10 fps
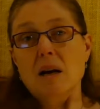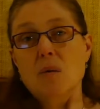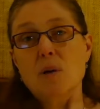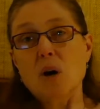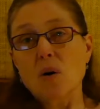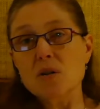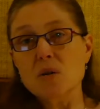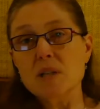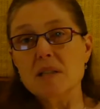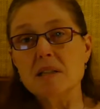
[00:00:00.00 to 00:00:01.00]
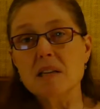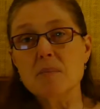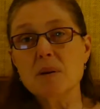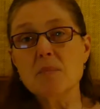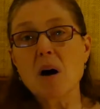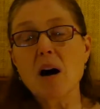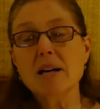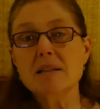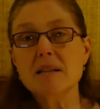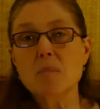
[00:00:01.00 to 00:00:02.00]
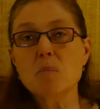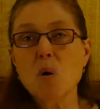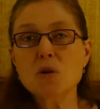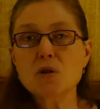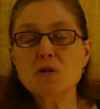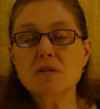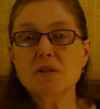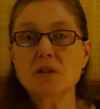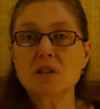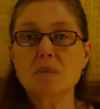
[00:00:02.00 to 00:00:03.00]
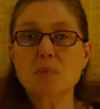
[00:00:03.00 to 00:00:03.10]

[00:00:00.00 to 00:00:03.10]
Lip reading: We also need to keep in mind that most university